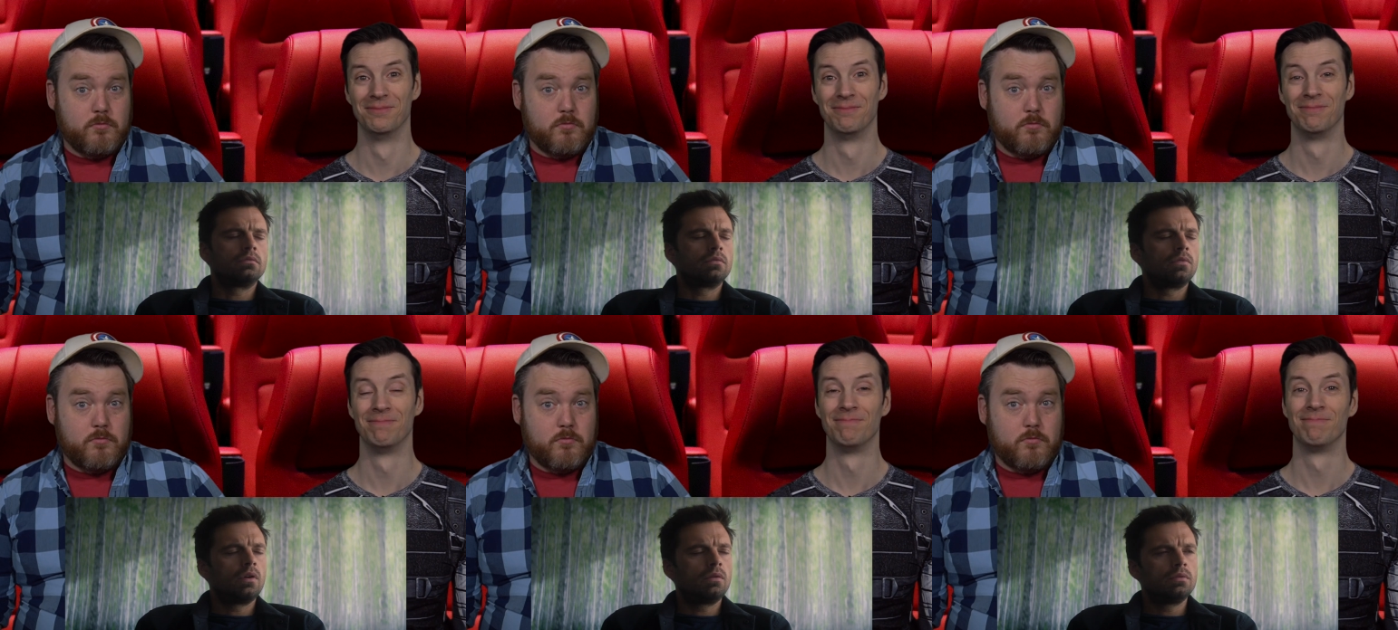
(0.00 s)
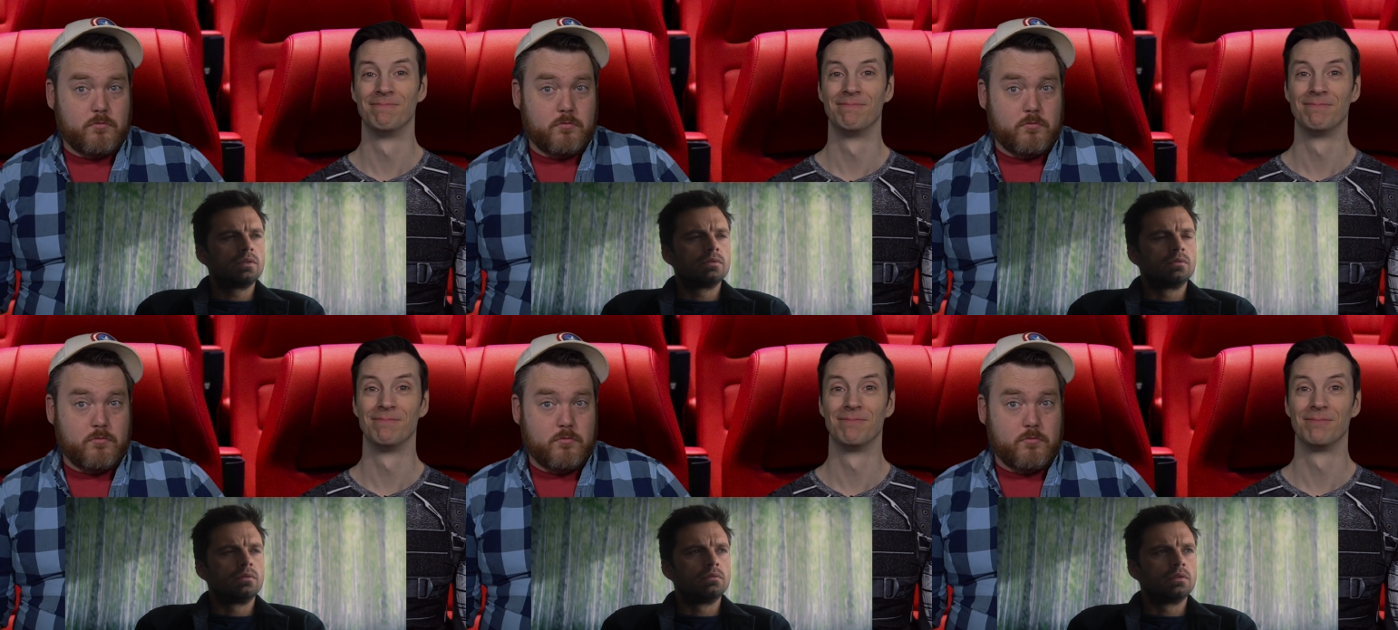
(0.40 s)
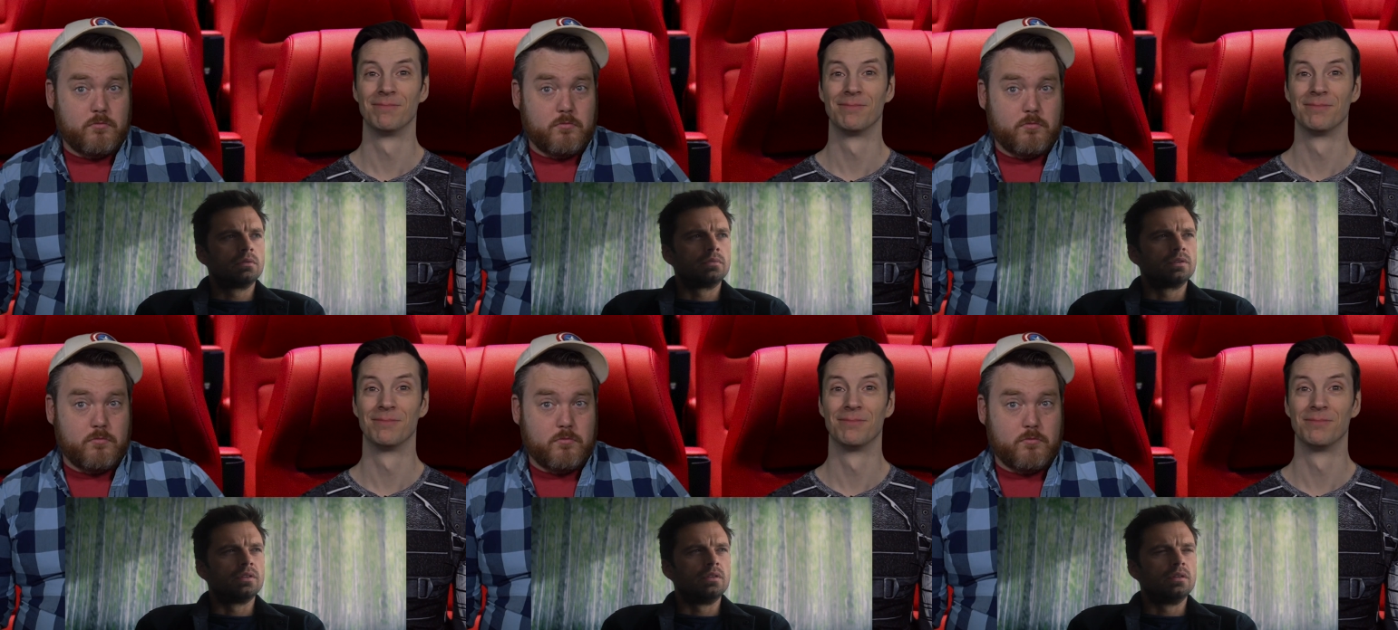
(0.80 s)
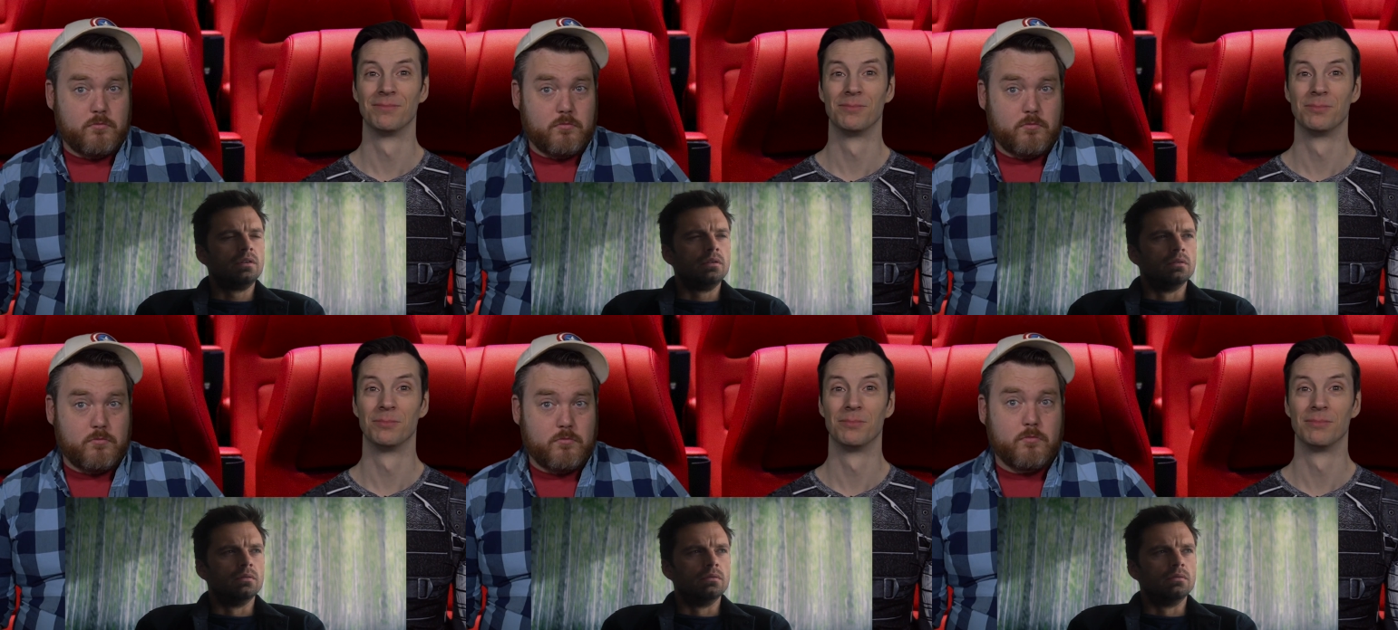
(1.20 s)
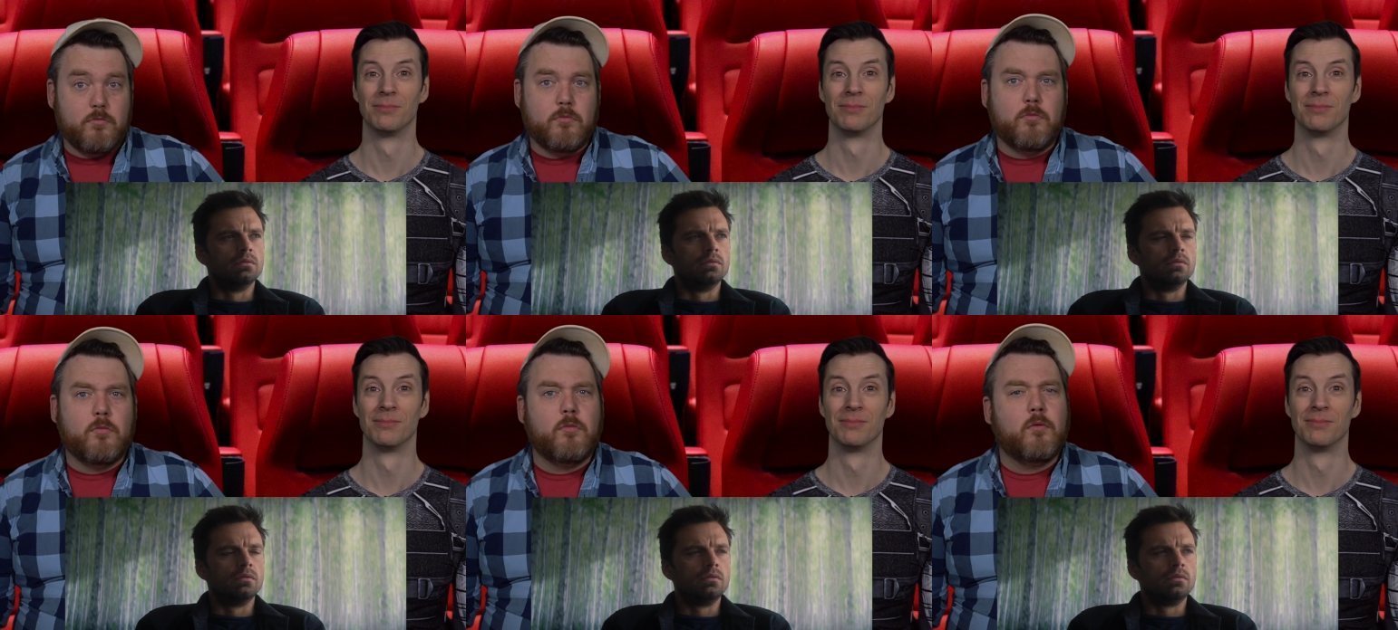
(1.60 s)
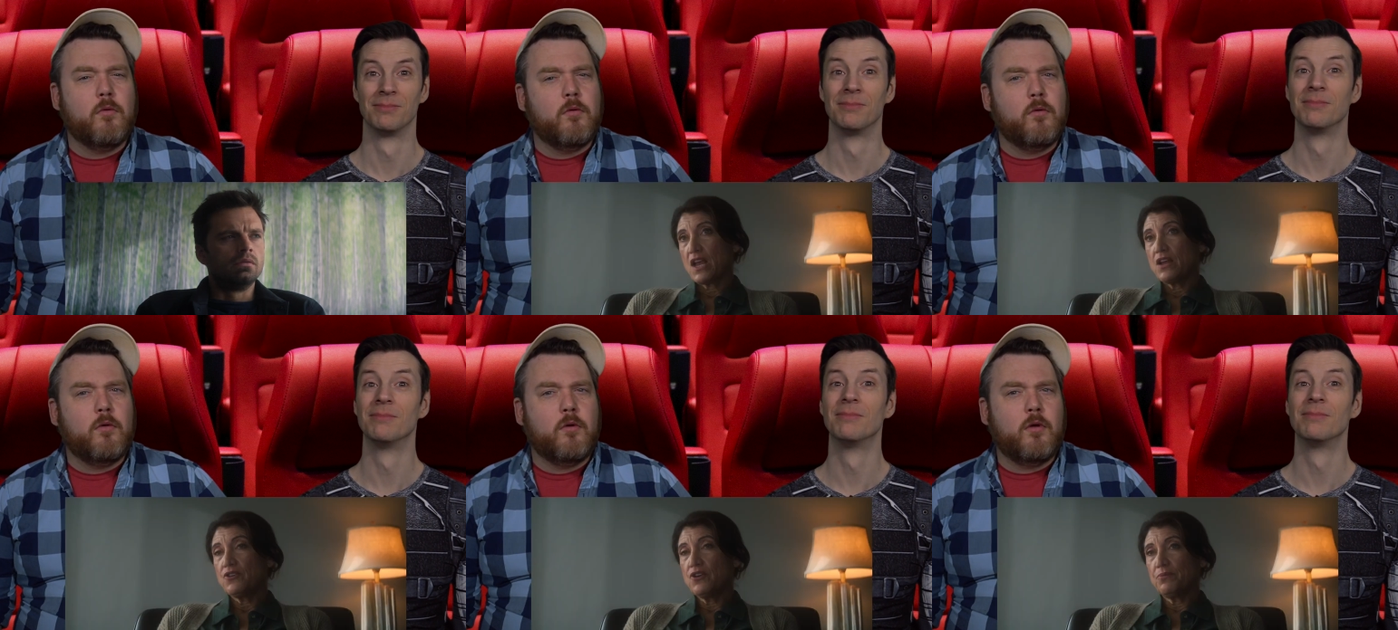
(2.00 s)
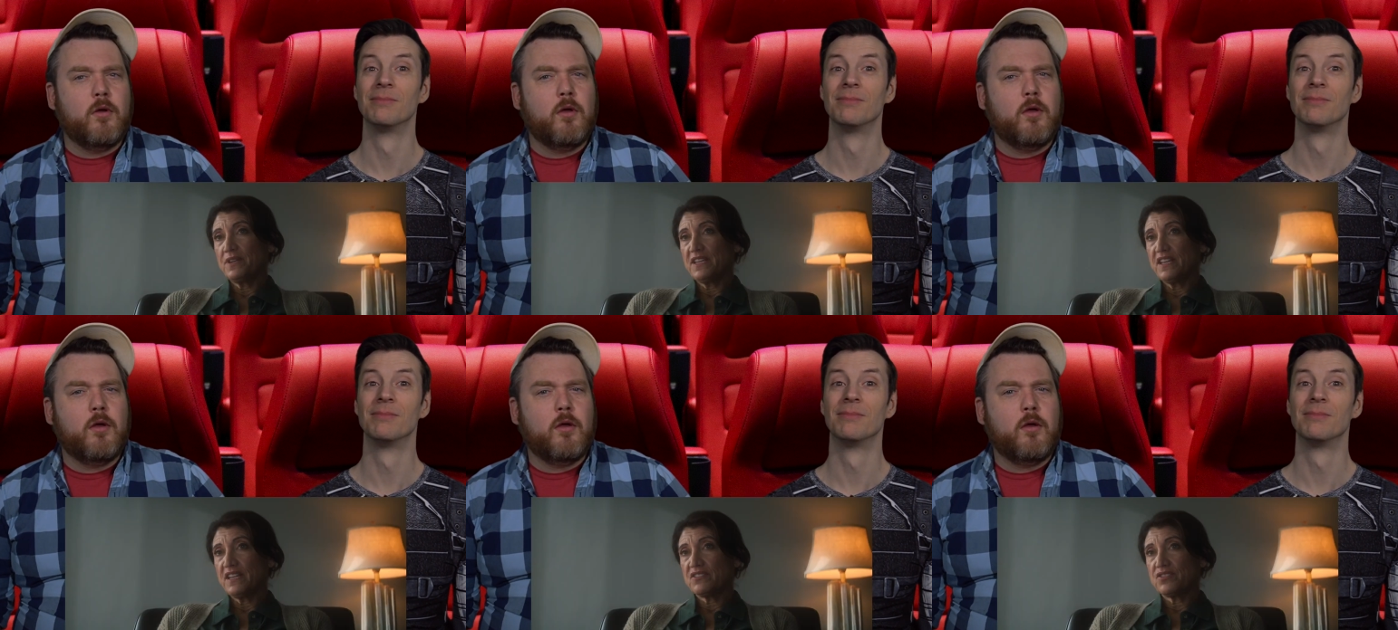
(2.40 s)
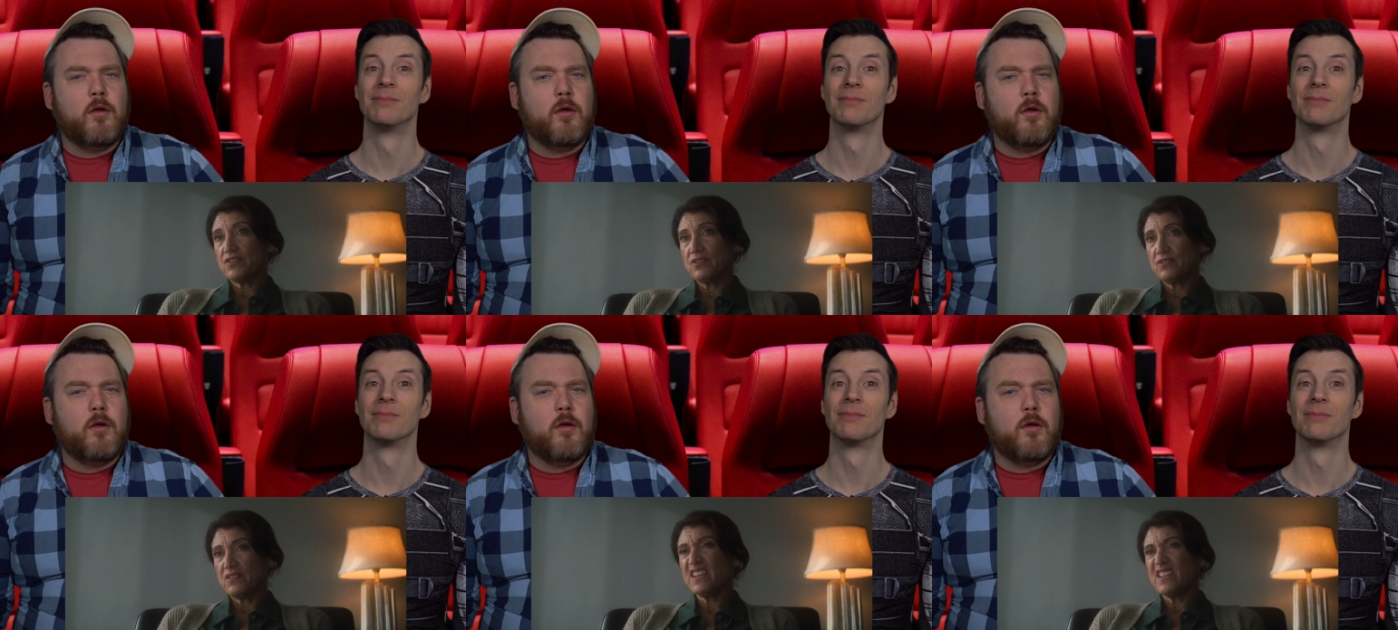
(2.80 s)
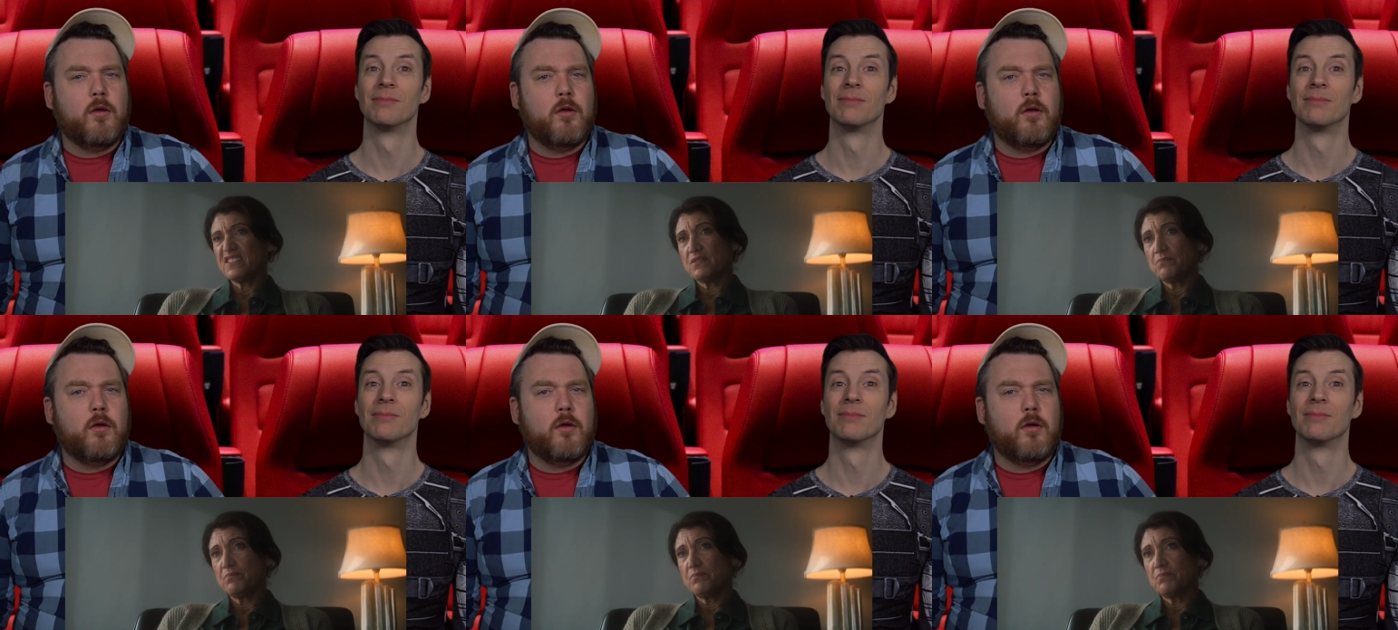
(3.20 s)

Speaker 1: What was rule number two? Nobody gets hurt. It's a